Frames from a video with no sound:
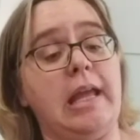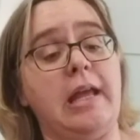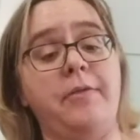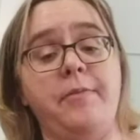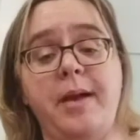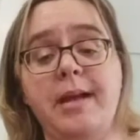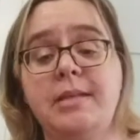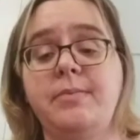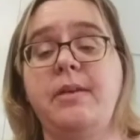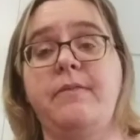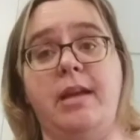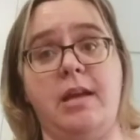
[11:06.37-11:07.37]
It reminds
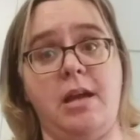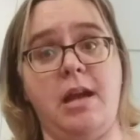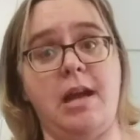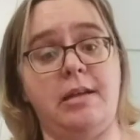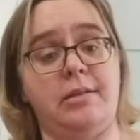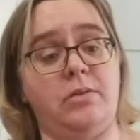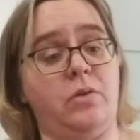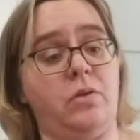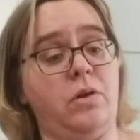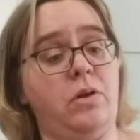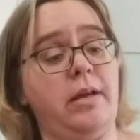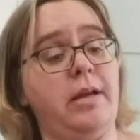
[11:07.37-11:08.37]
me of a castle.
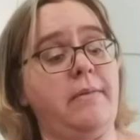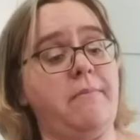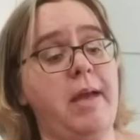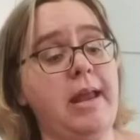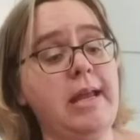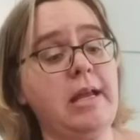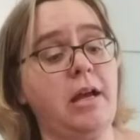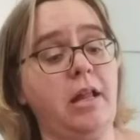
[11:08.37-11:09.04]
Many